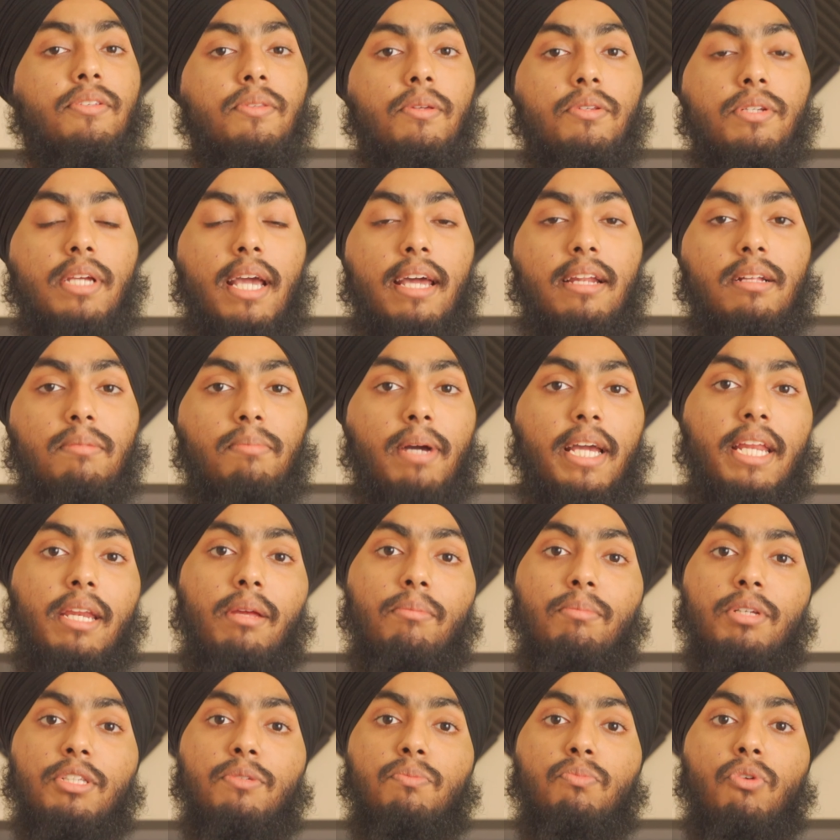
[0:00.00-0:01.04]
the channel. My name
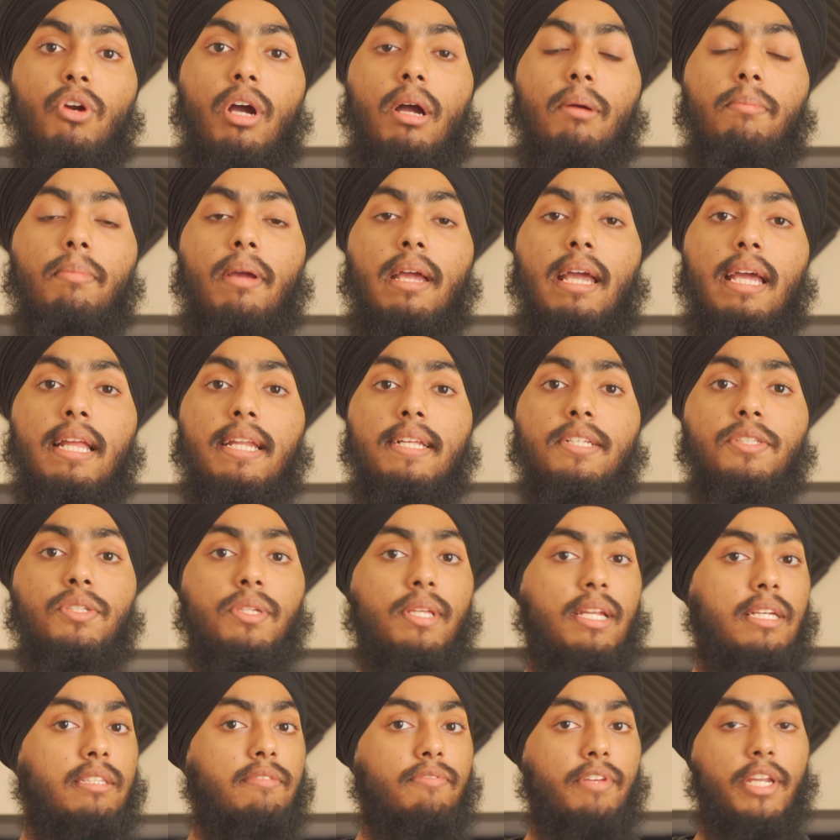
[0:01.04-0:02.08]
is Prab, and in
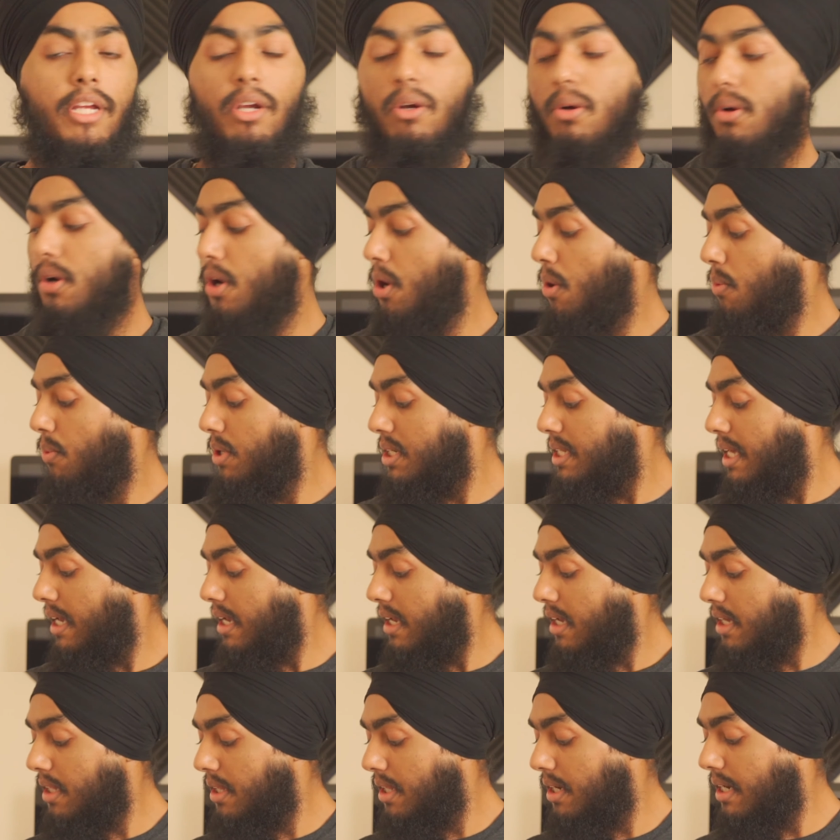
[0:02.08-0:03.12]
today's video we're taking
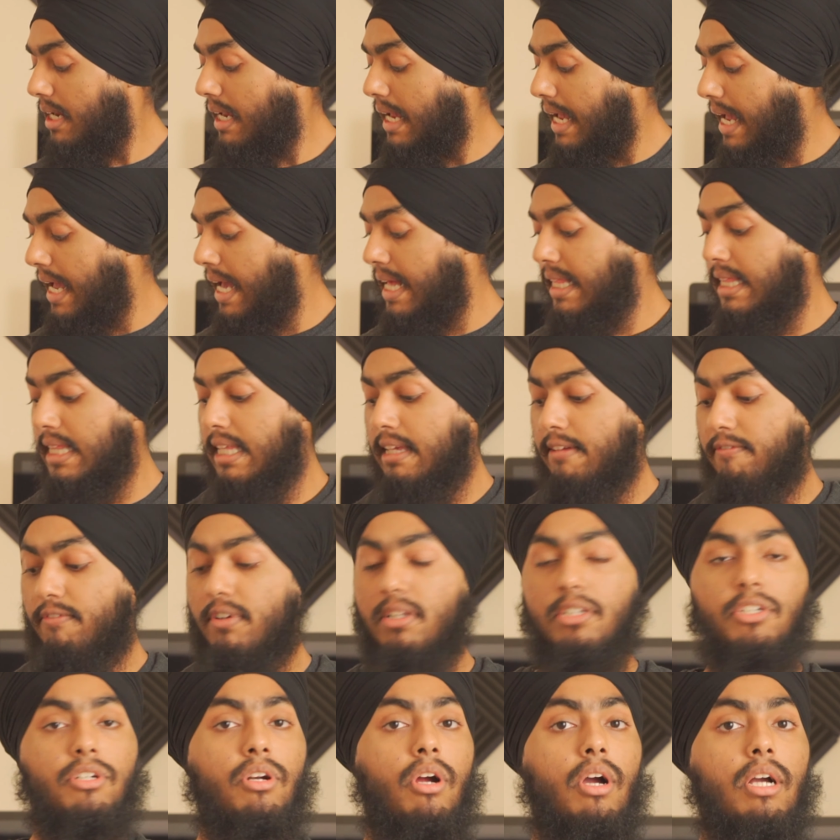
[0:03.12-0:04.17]
a look at the
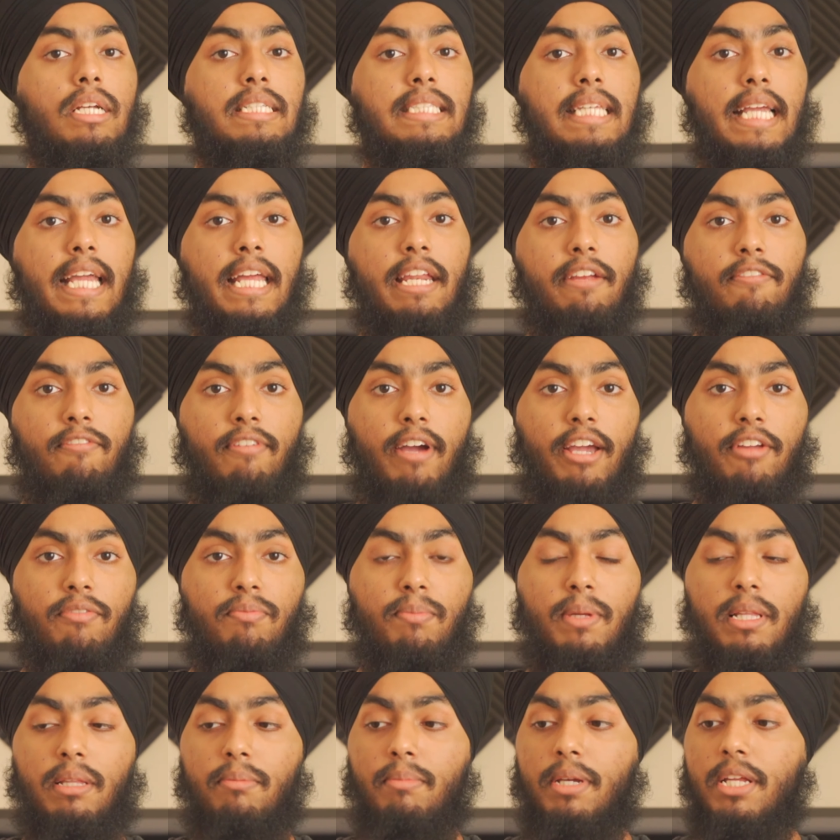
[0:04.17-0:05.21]
Viltrox
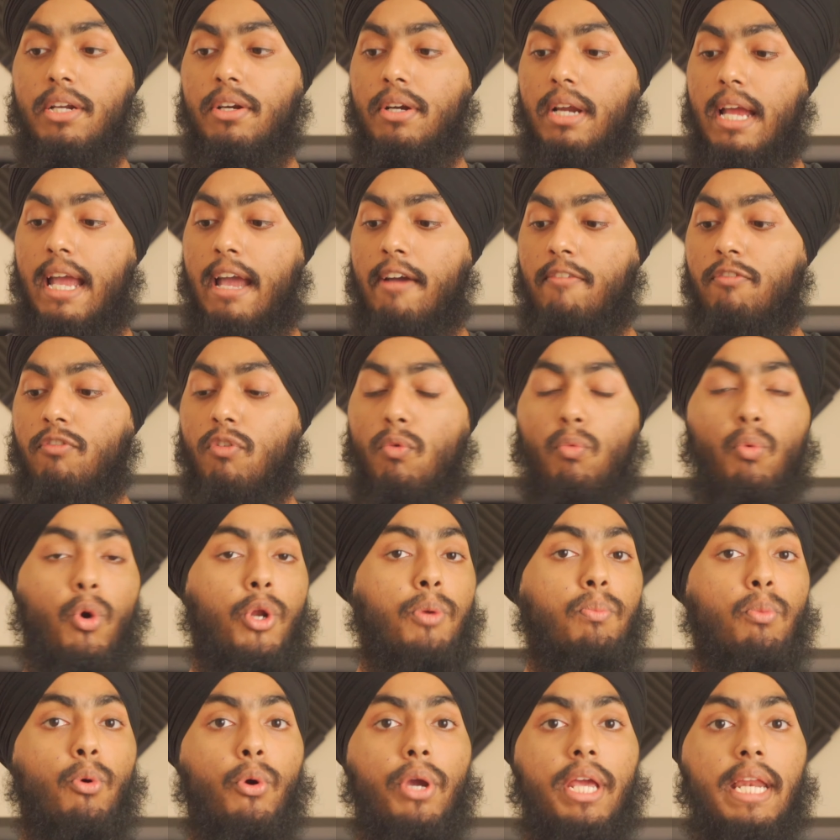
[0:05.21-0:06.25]
85mm
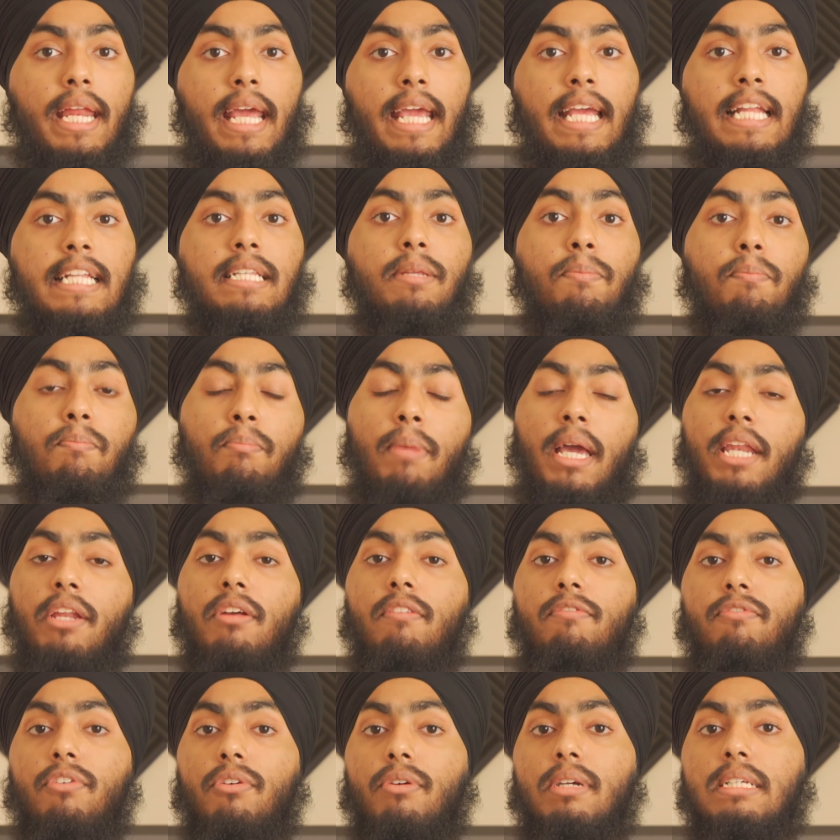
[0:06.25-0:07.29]
f1.8 manual
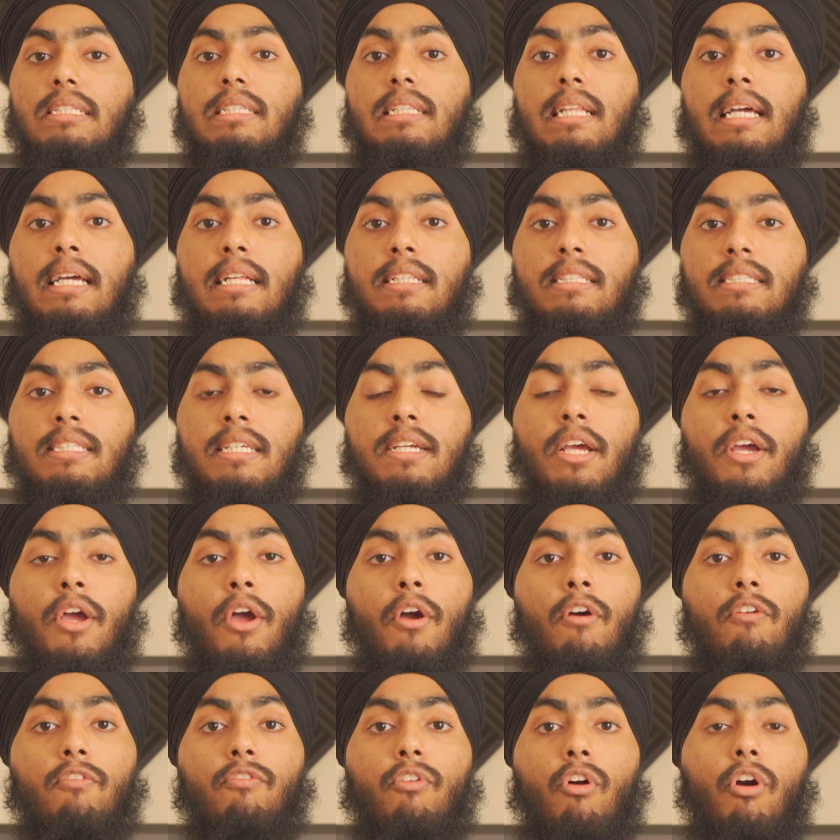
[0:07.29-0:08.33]
focus lens
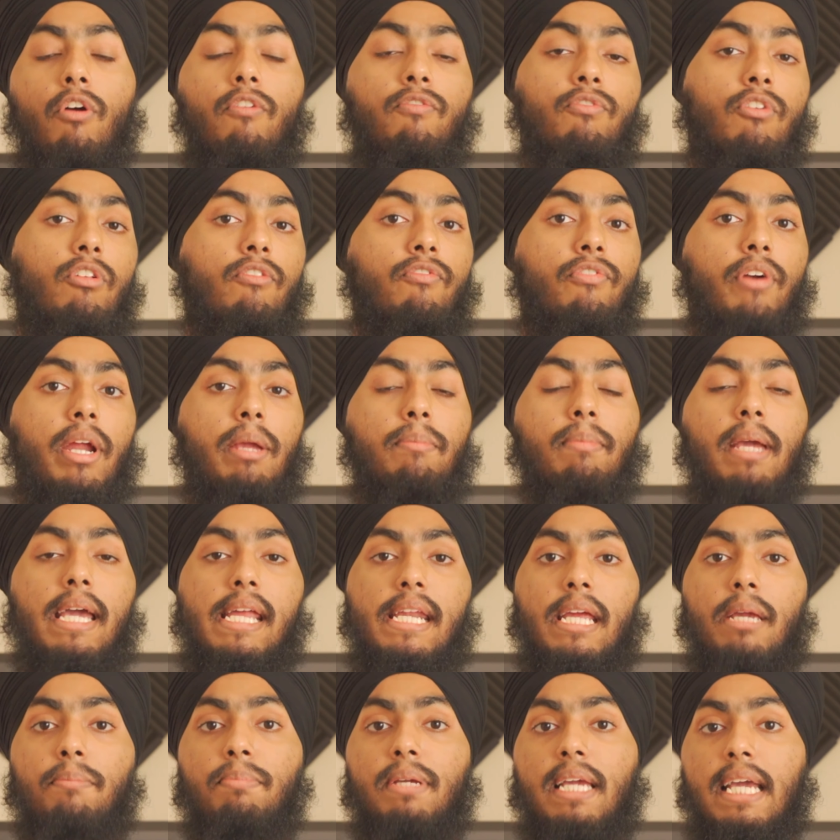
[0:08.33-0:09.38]
for full frame and
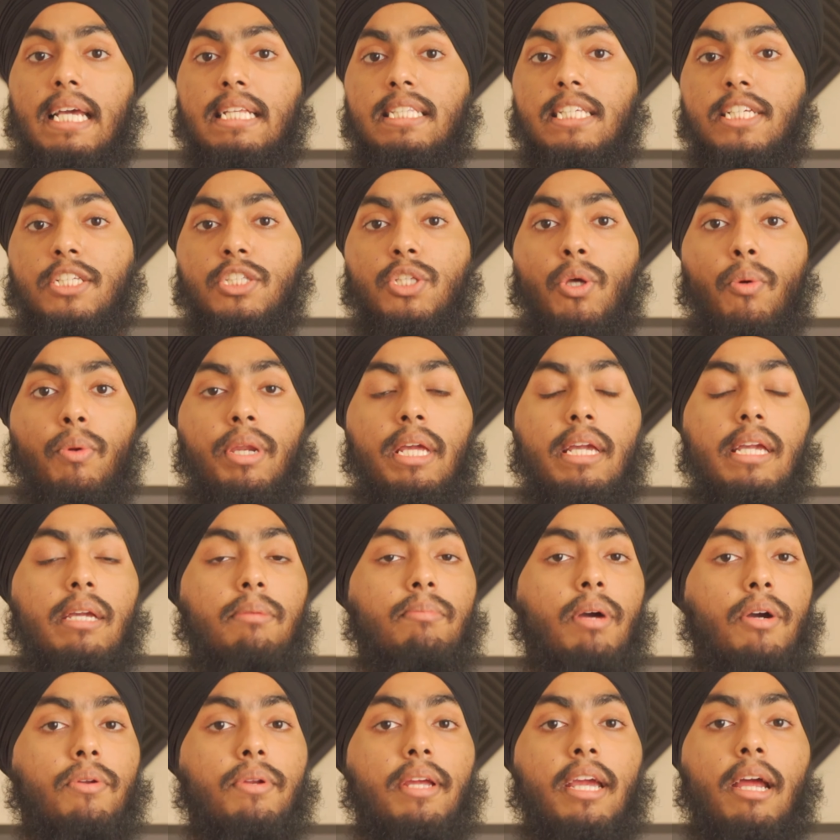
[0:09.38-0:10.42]
APS-C Sony
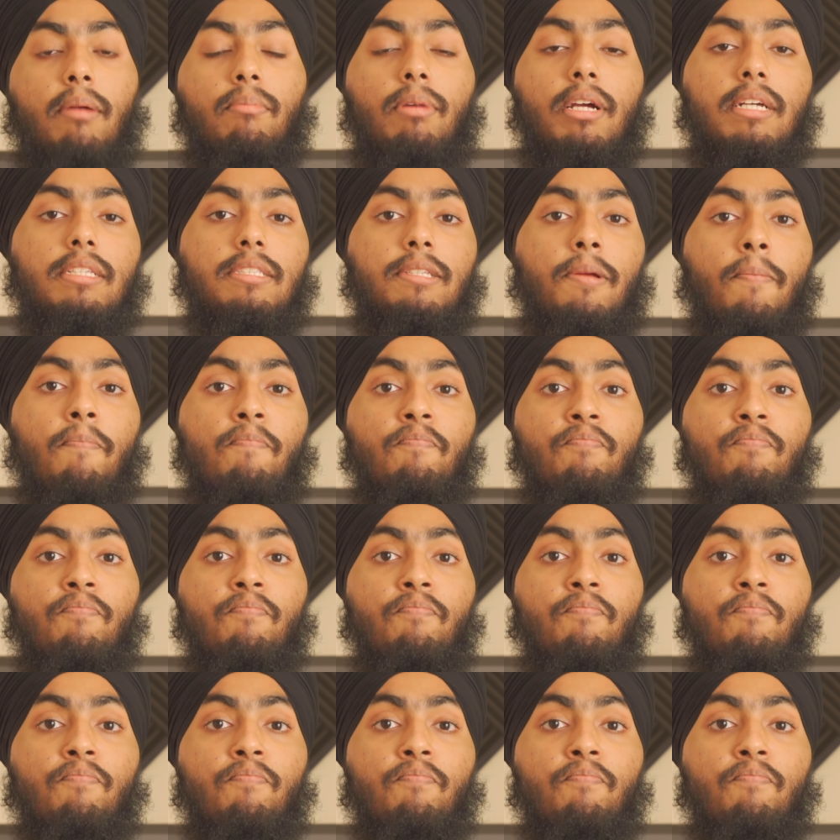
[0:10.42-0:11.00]
E-mount cameras.